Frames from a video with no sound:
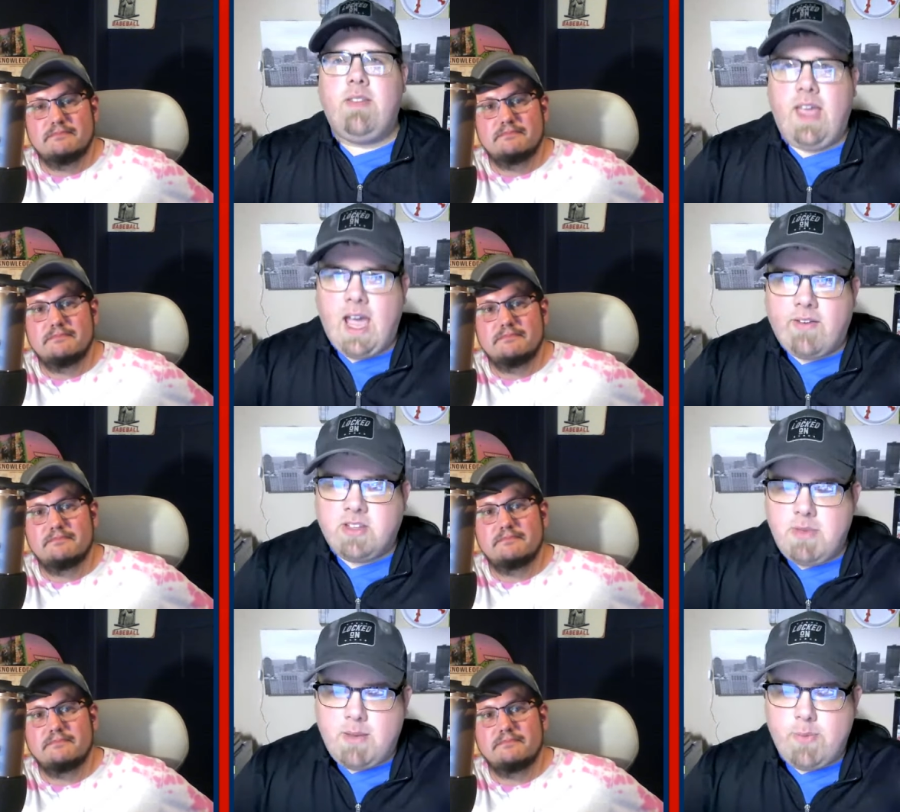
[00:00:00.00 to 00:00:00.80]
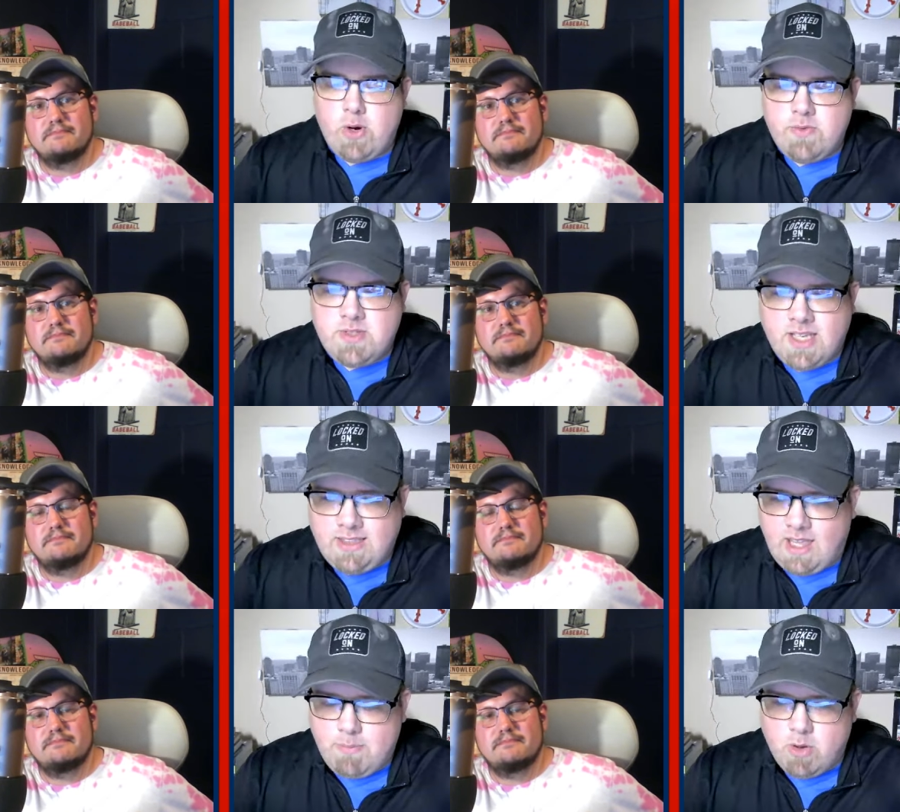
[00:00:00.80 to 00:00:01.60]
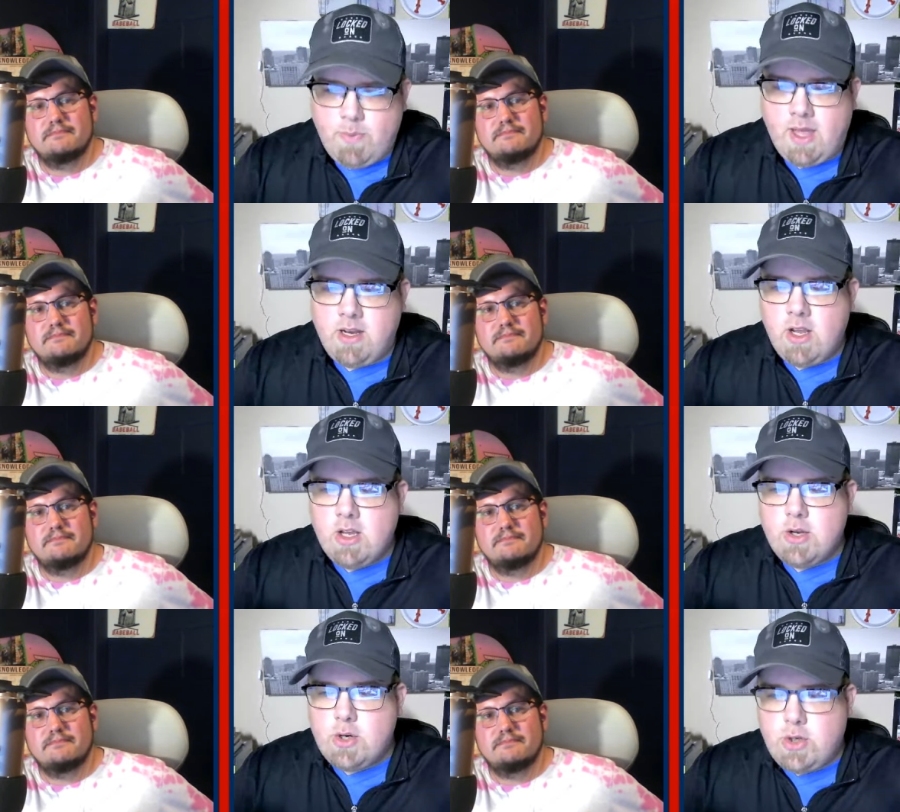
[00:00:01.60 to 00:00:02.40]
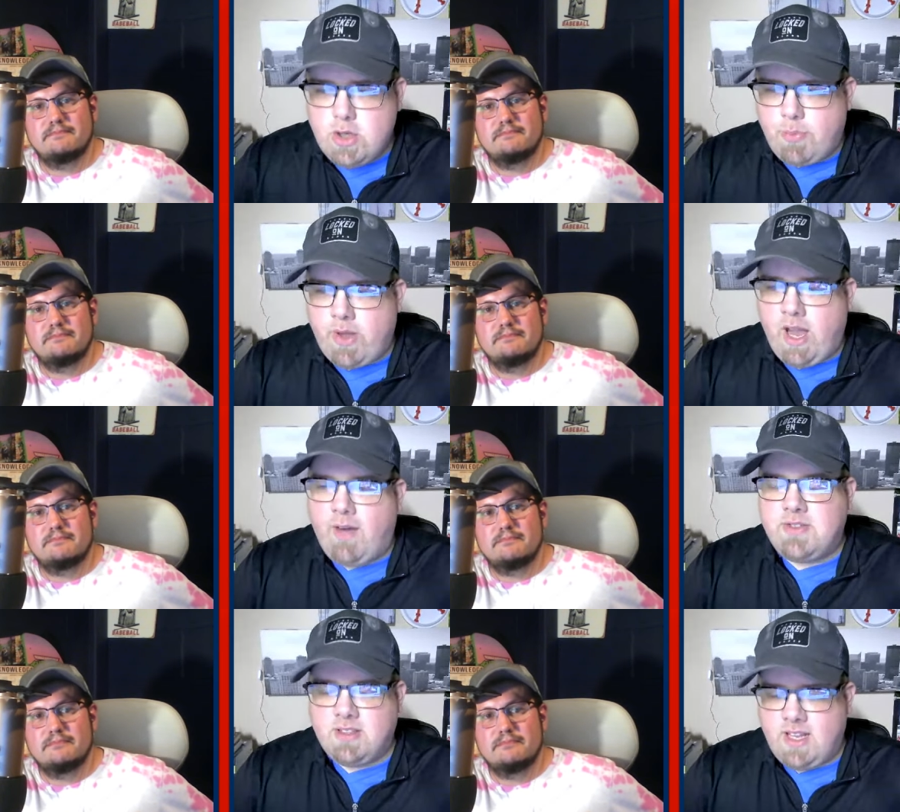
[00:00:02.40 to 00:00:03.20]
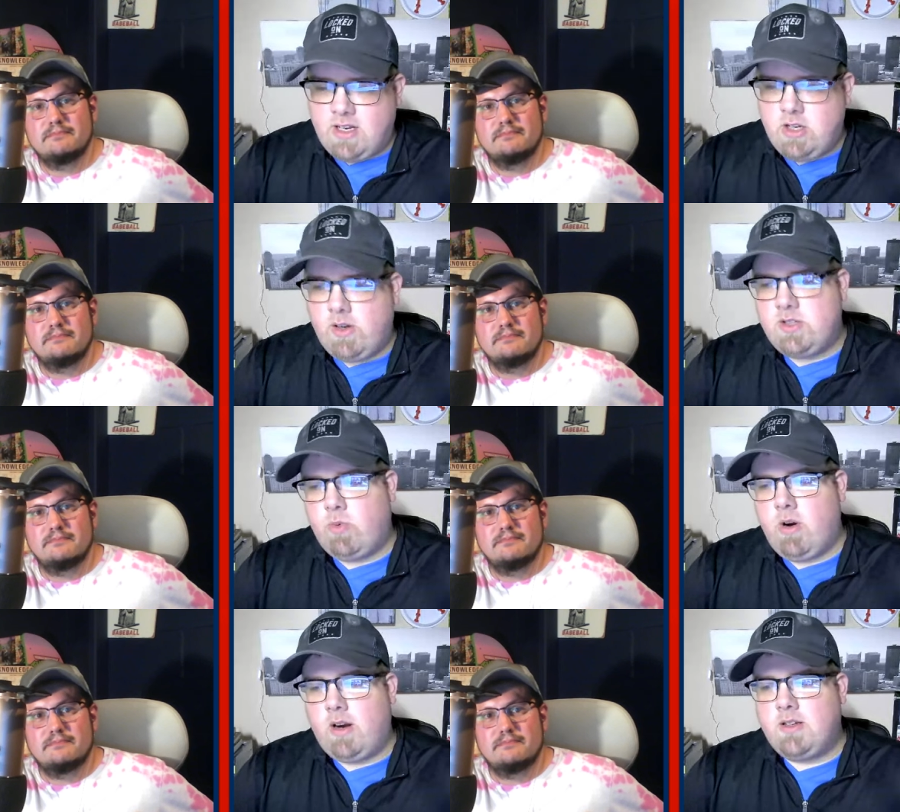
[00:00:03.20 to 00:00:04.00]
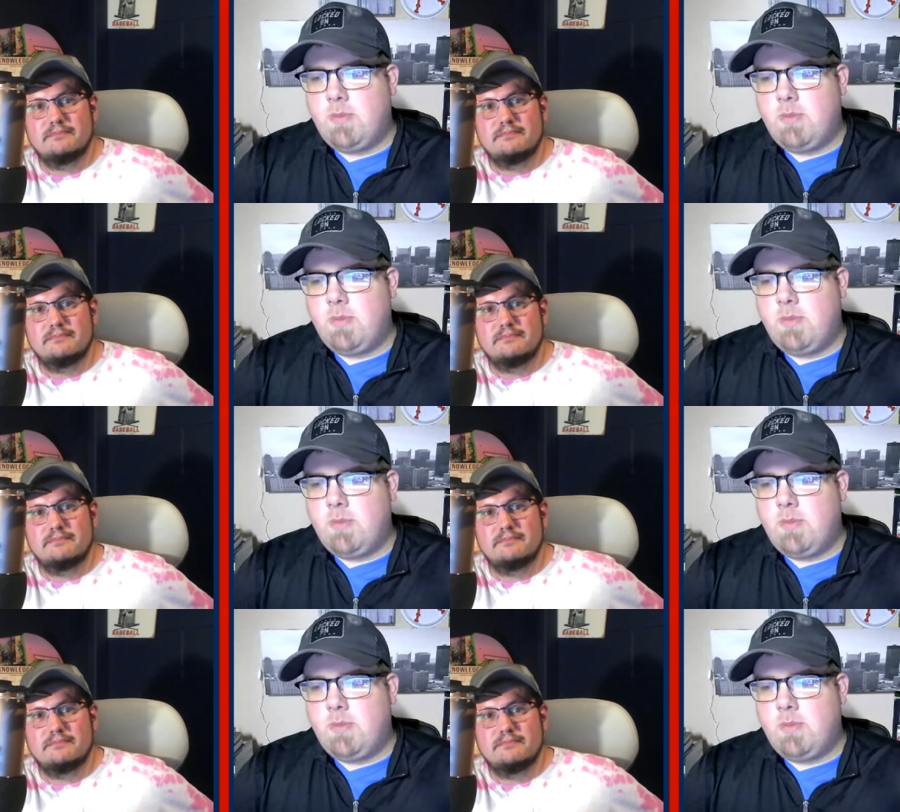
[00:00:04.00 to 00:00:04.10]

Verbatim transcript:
Speaker 1: They have to make moves to get that bullpen to the playoffs and let it do its work.